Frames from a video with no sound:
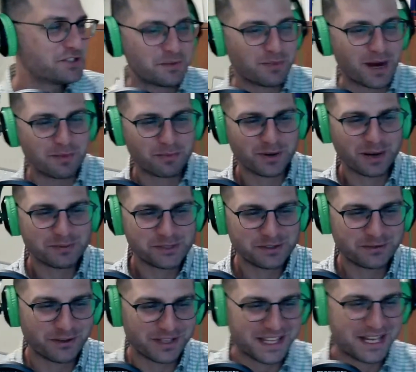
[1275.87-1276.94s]
I prepped you
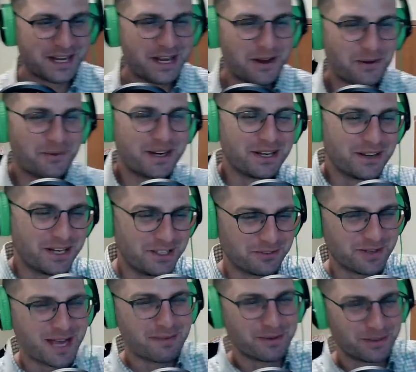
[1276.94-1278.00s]
for that. I don't want to go down these
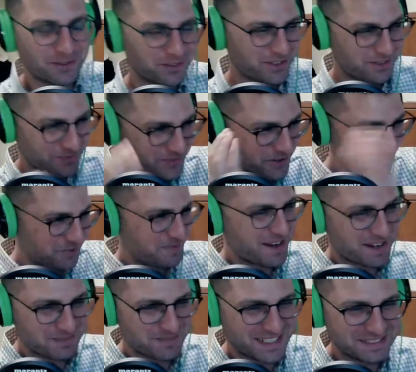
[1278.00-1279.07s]
rabbit holes. I'll focus back
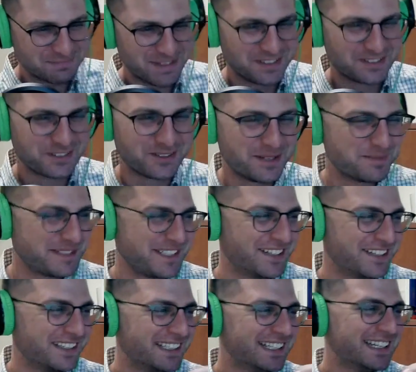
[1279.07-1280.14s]
on my script
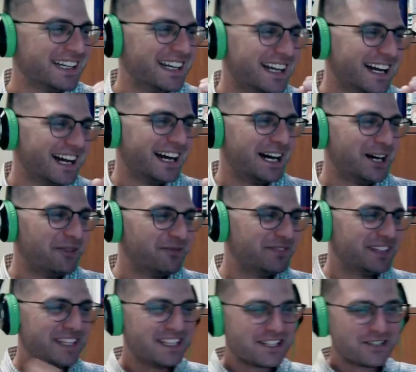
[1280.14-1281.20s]
here.
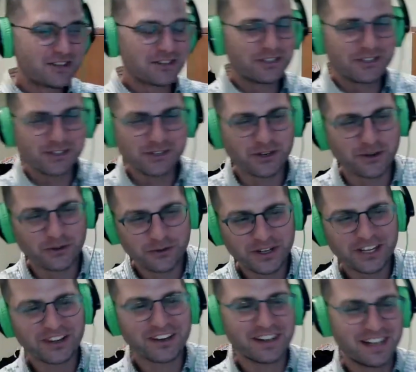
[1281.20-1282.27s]
Your
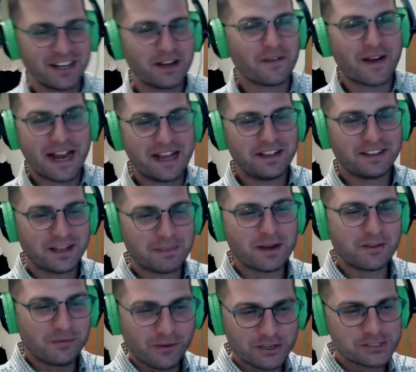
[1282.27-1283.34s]
career, right? Talking about your
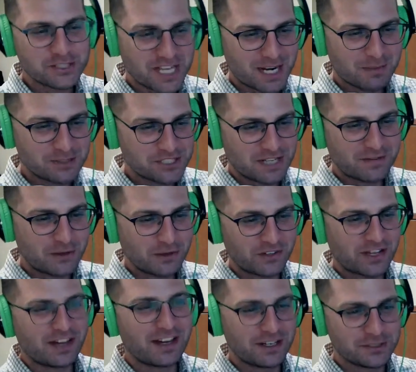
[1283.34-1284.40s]
first job with Chef Jose
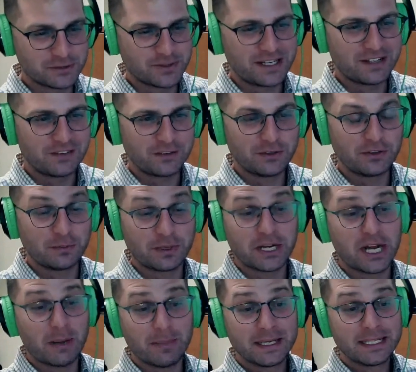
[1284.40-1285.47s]
Andres, who has
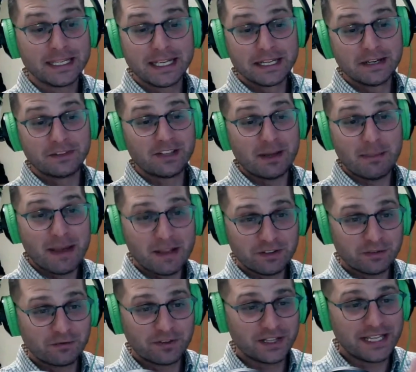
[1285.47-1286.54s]
become just an amazing
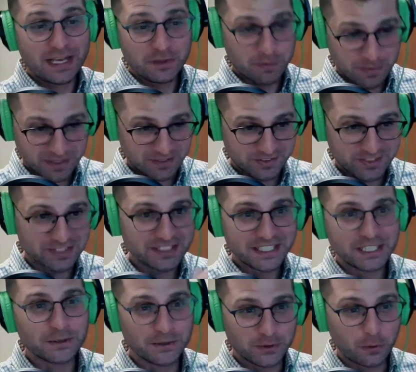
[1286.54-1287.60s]
philanthropist and
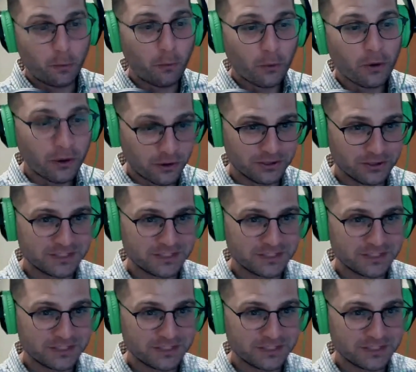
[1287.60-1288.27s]
leader in the world.